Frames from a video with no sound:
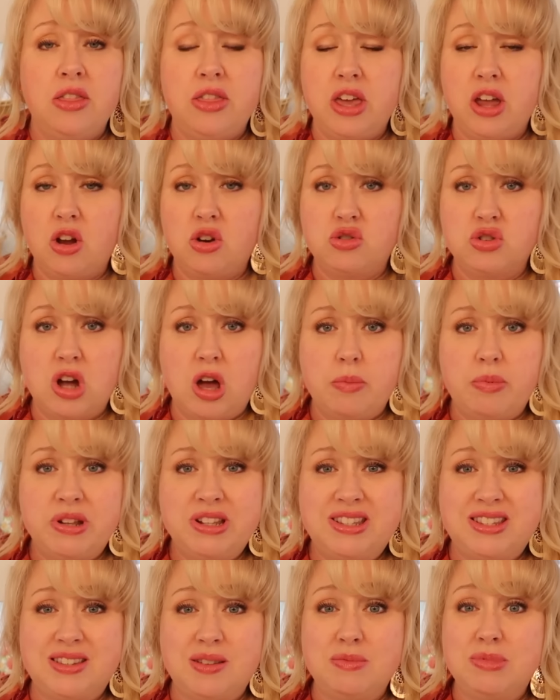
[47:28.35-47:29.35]
They are
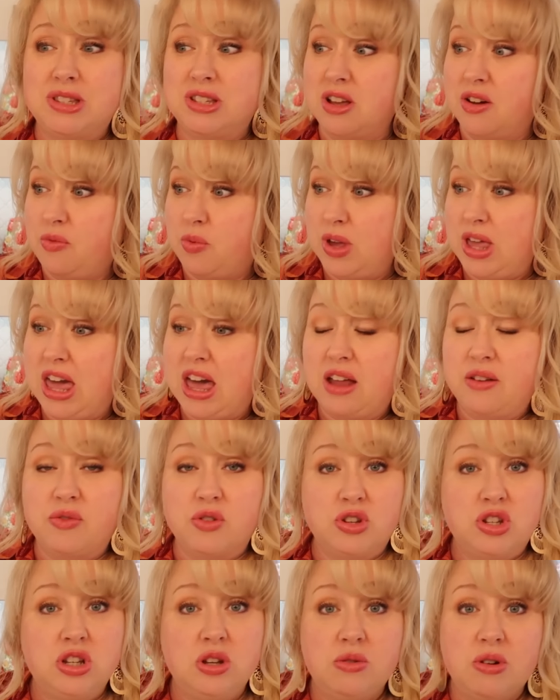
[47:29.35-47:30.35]
dropping some stuff we had
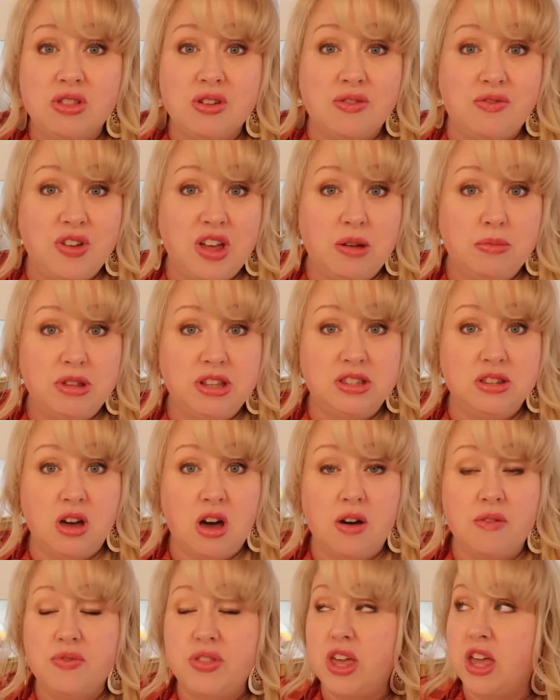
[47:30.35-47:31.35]
for two other families
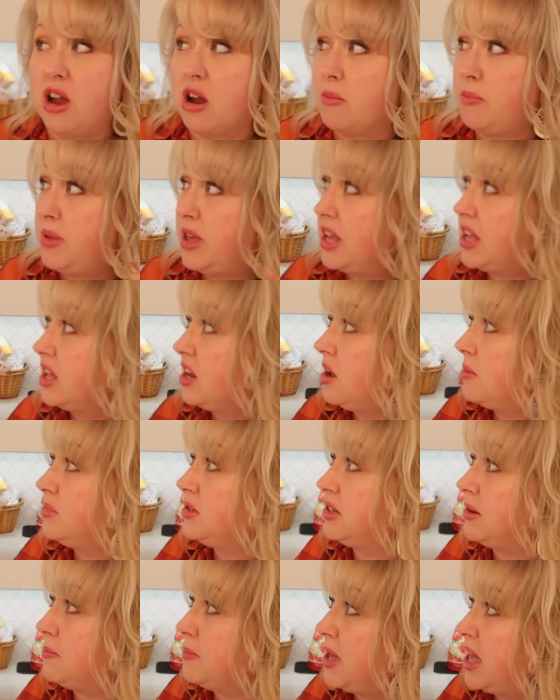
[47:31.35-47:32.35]
off. They are picking up
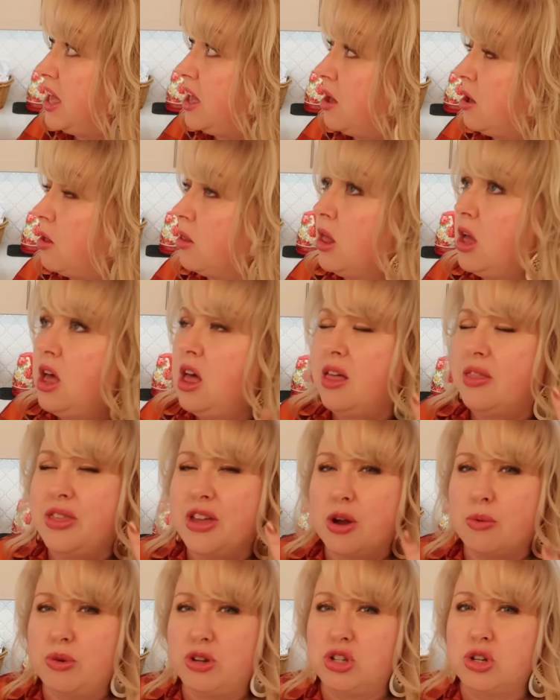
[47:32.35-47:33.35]
some mail.
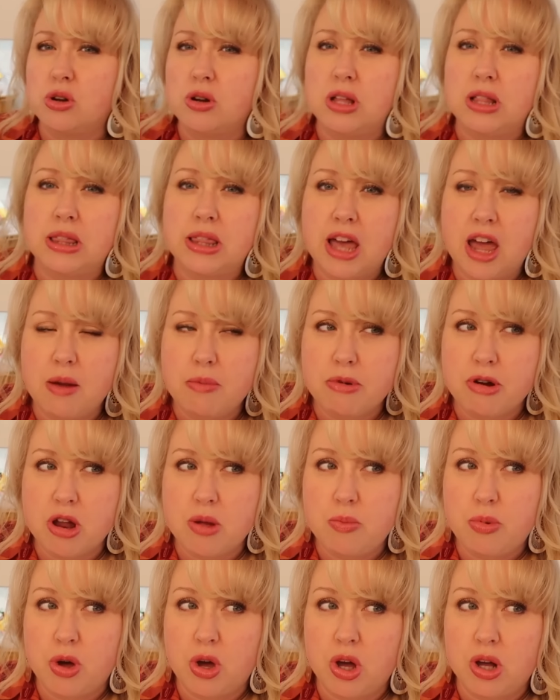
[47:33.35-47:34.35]
They are returning
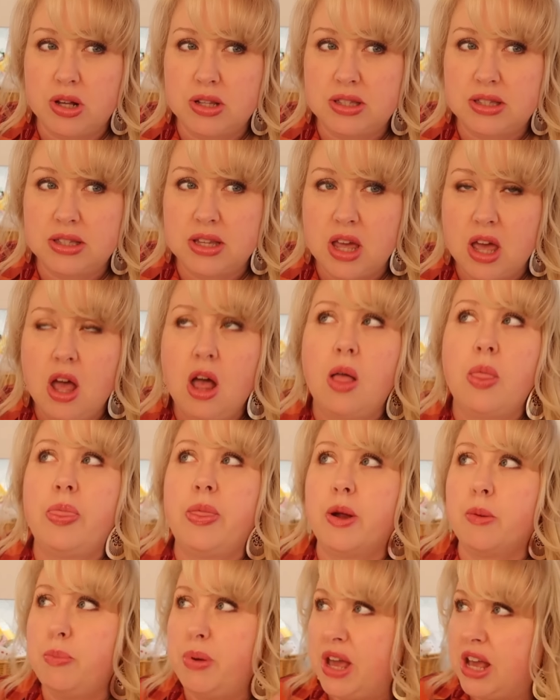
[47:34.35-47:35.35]
library books.
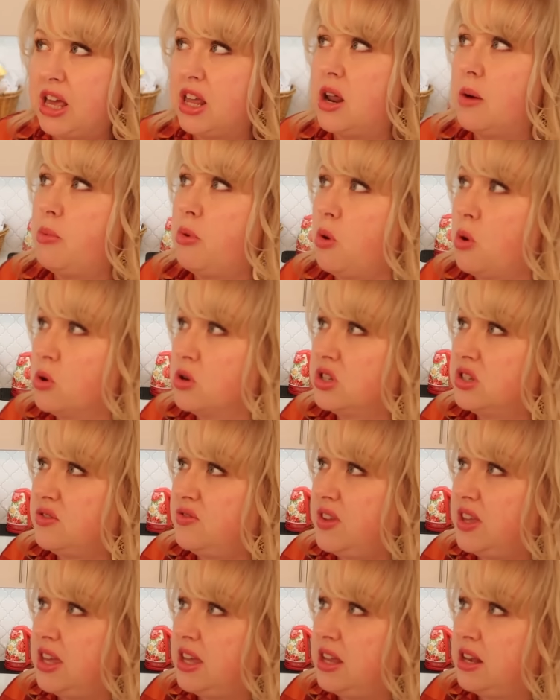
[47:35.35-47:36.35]
They're picking up horse
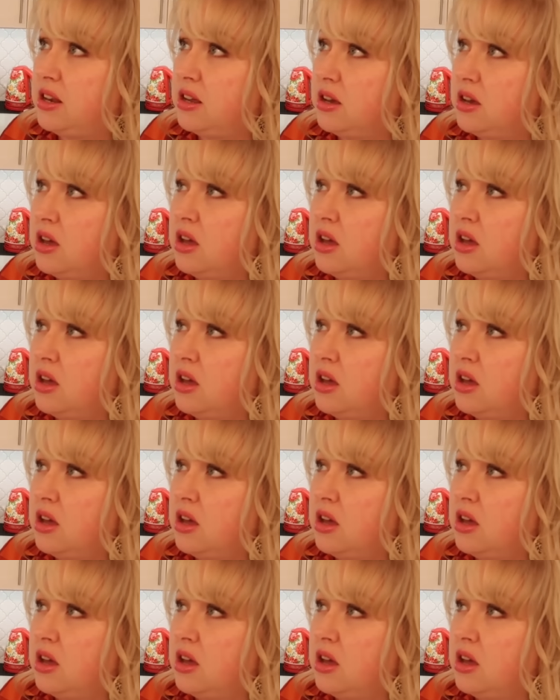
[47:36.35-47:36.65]
speed.